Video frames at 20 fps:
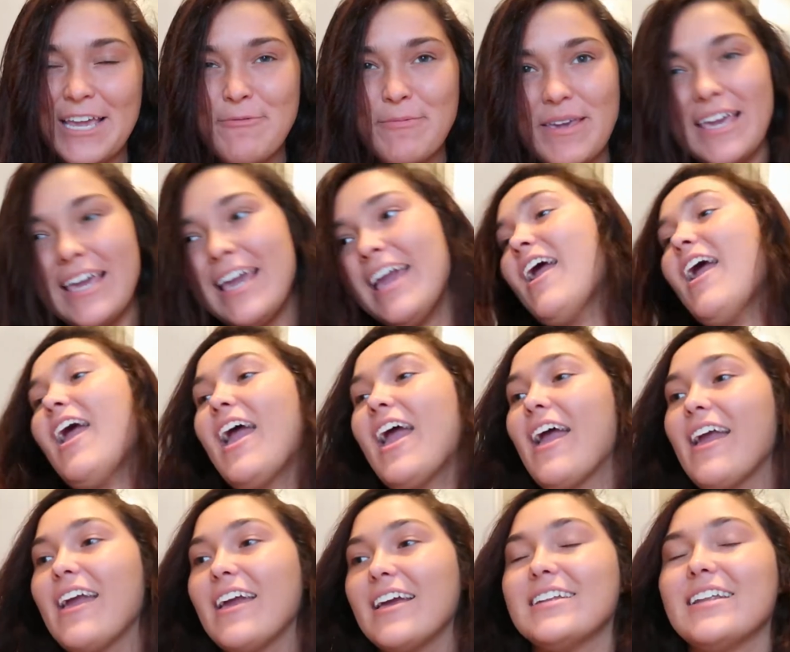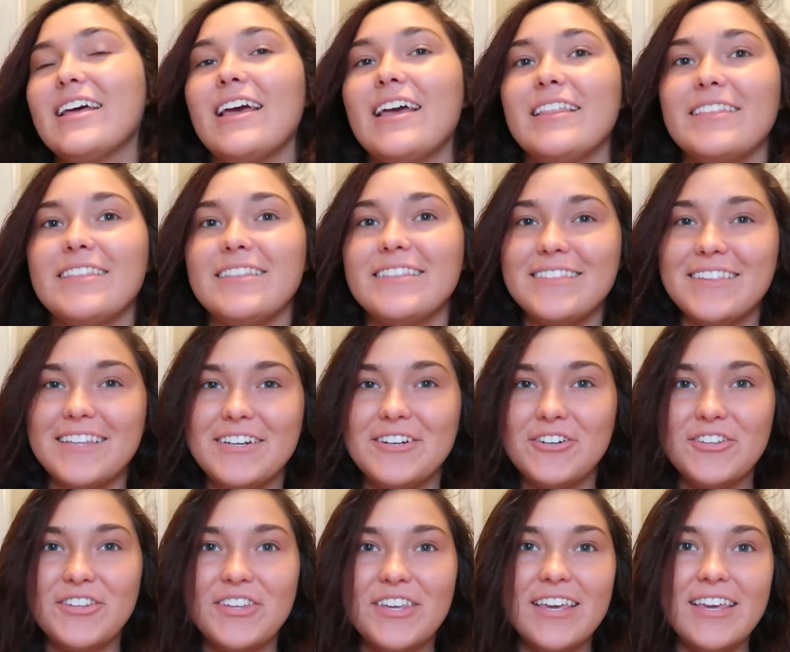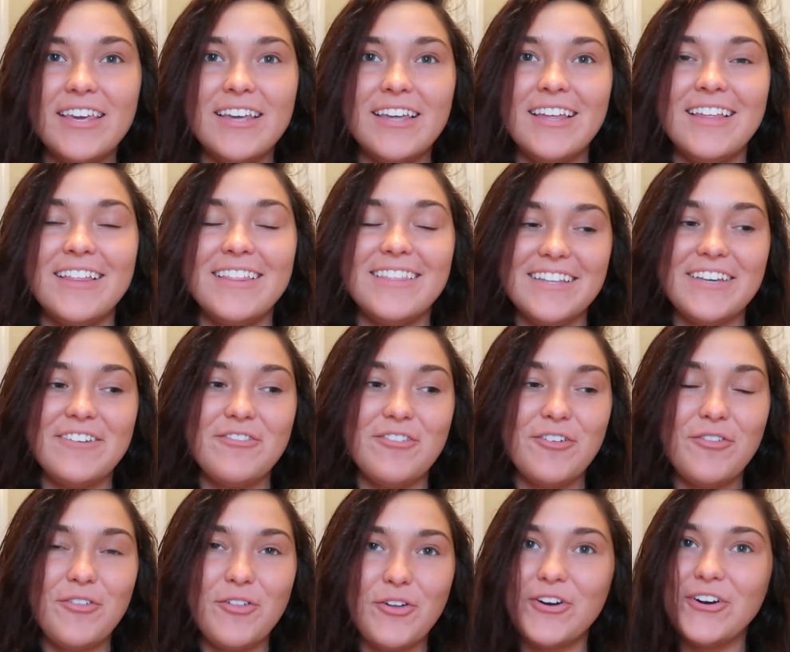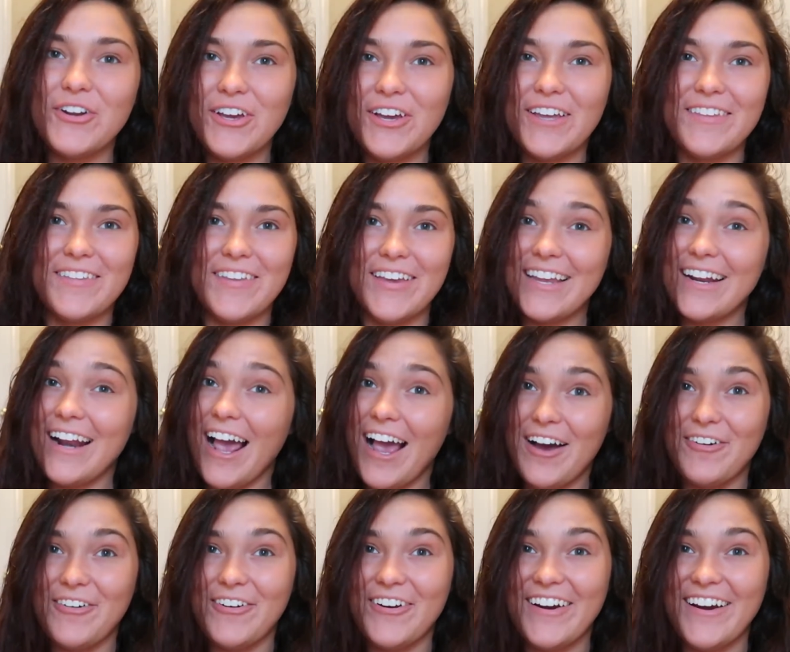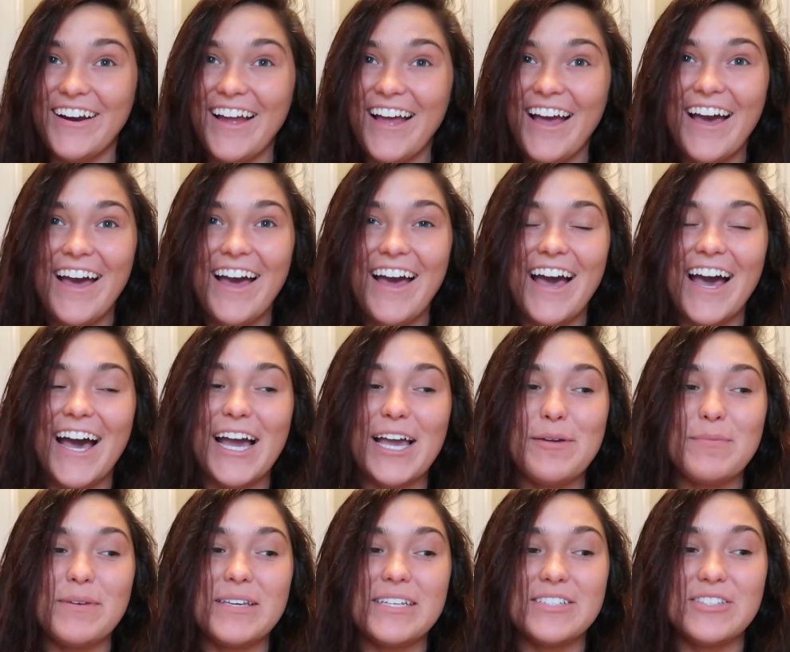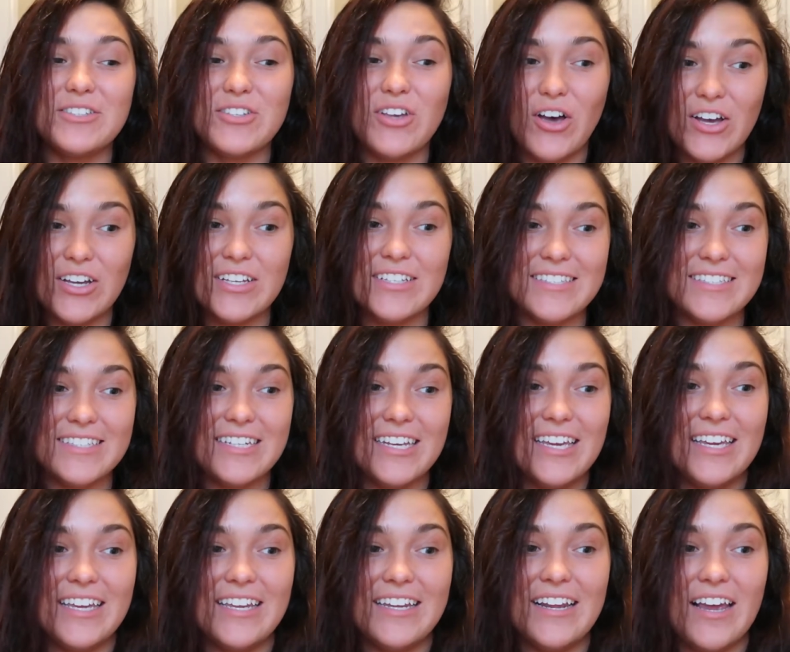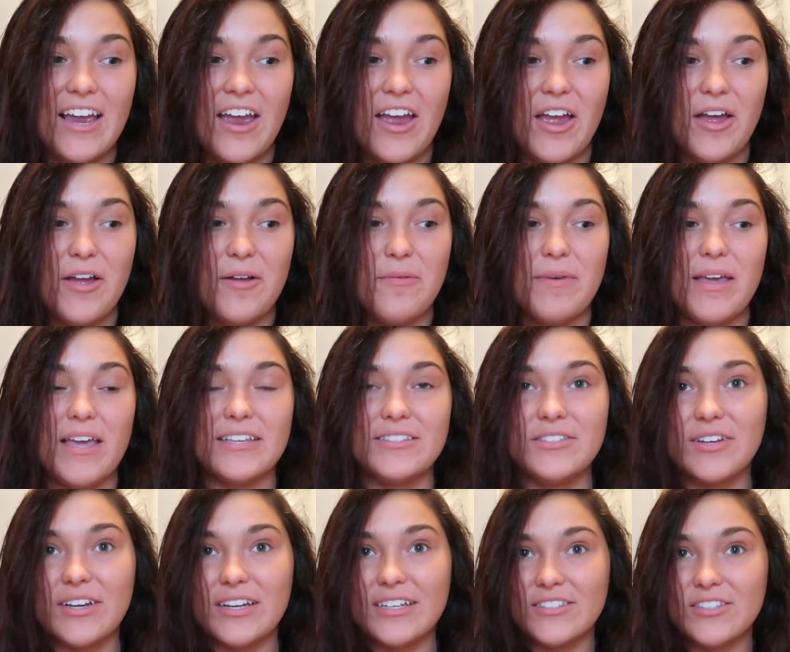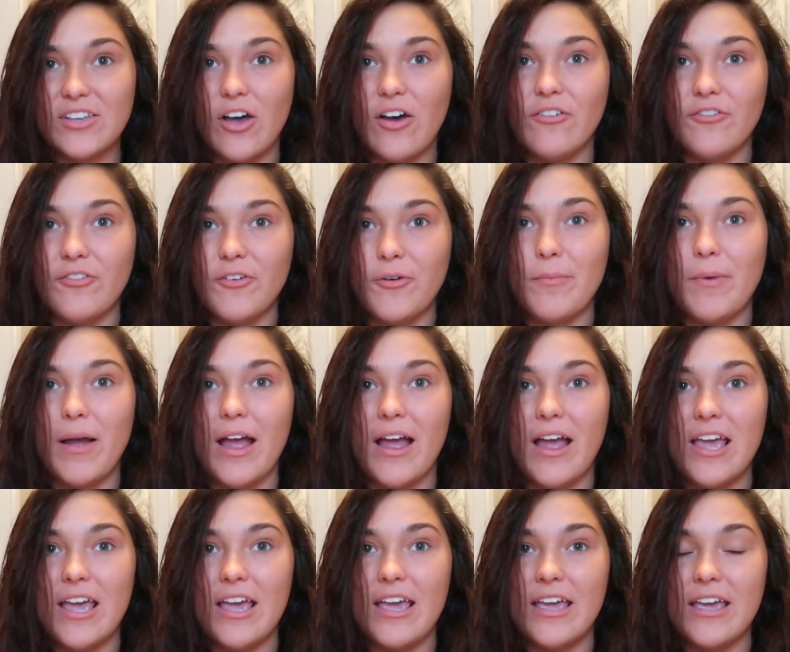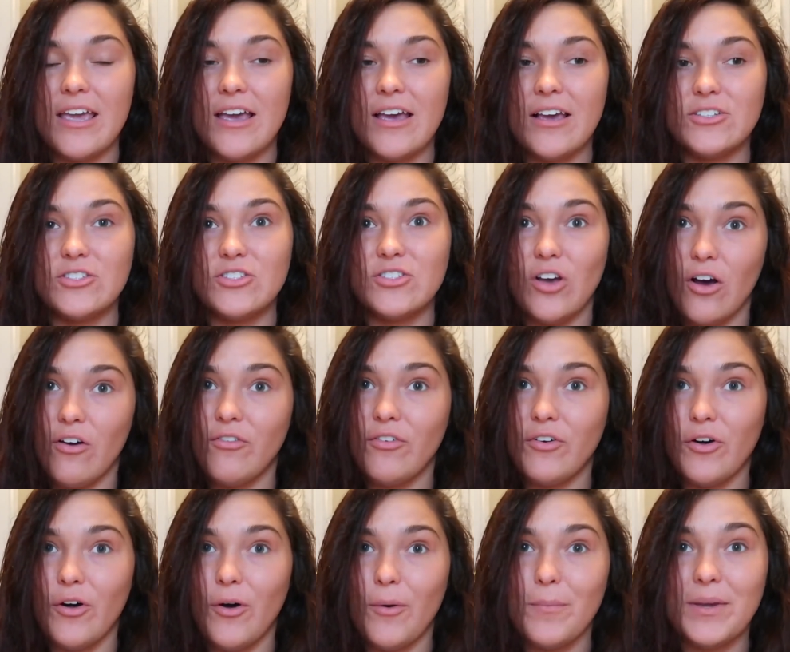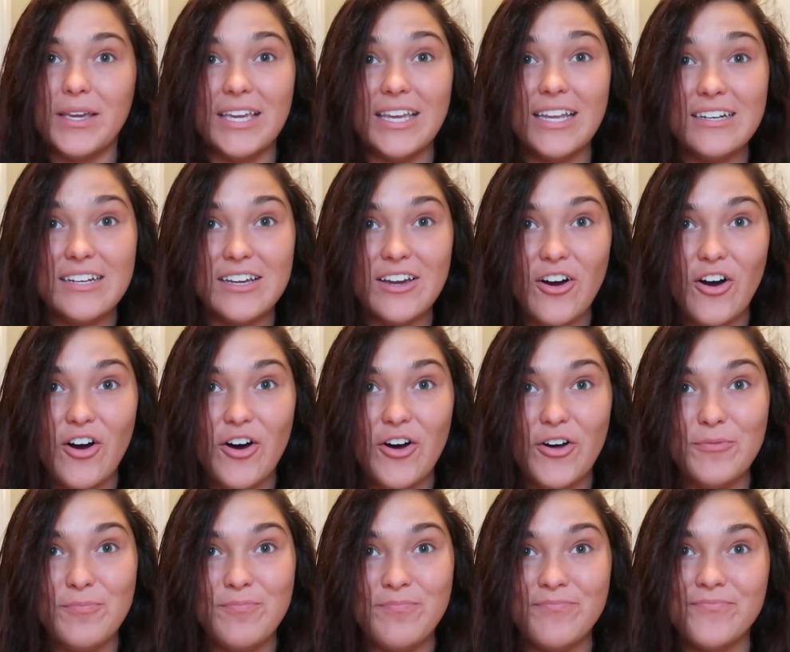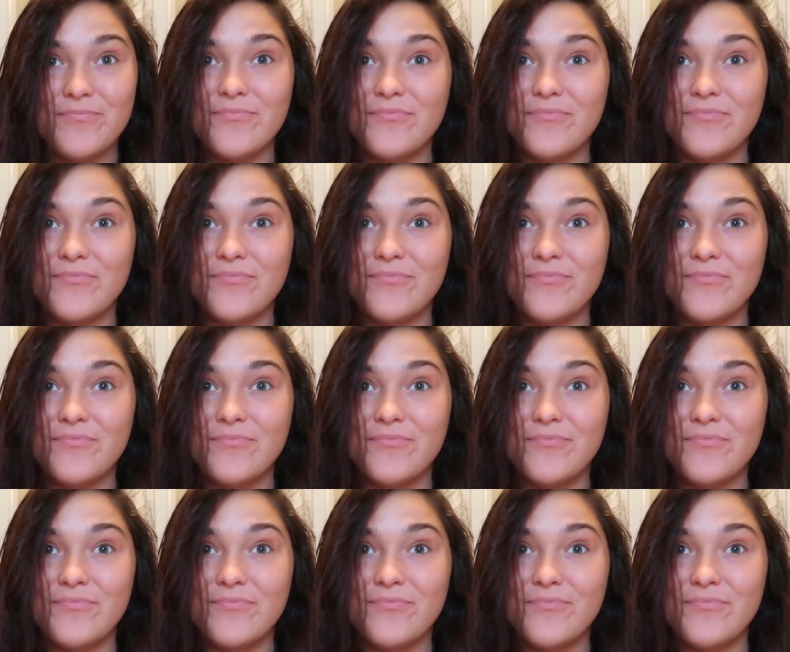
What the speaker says: Amy, and I literally leave for Florida in like an hour. I'm exhausted. As you guys saw from my Zoffle bikini haul,